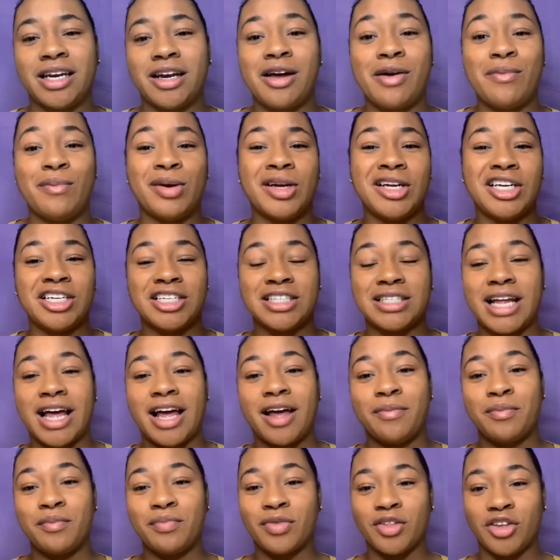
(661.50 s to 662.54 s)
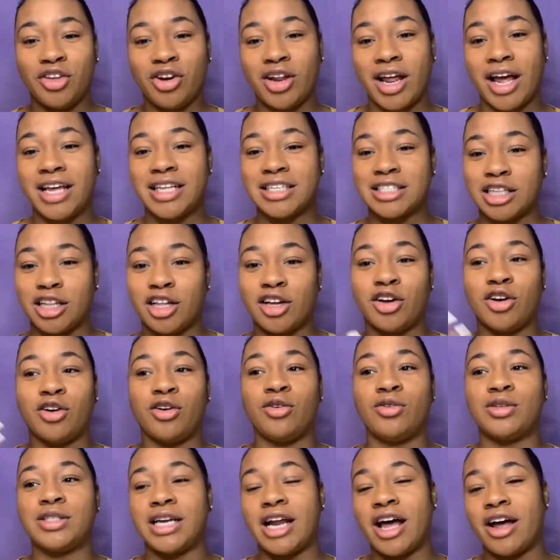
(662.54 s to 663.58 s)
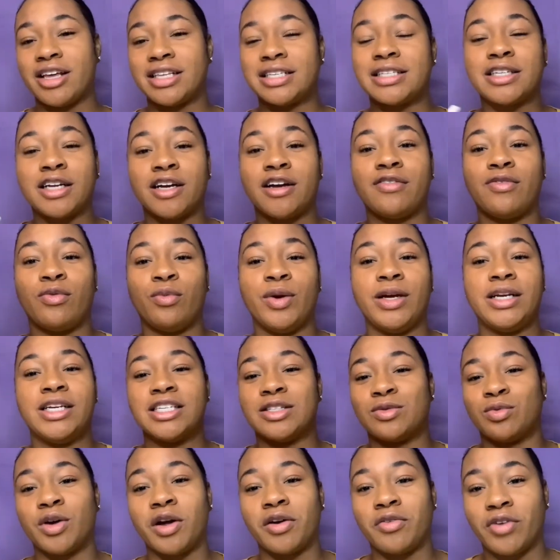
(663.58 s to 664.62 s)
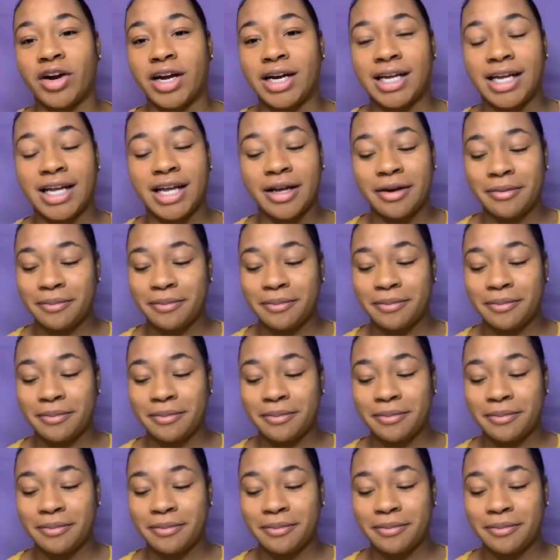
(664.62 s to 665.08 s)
but it just like, you know, like his clothes and all his stuff, we just weren't ready yet.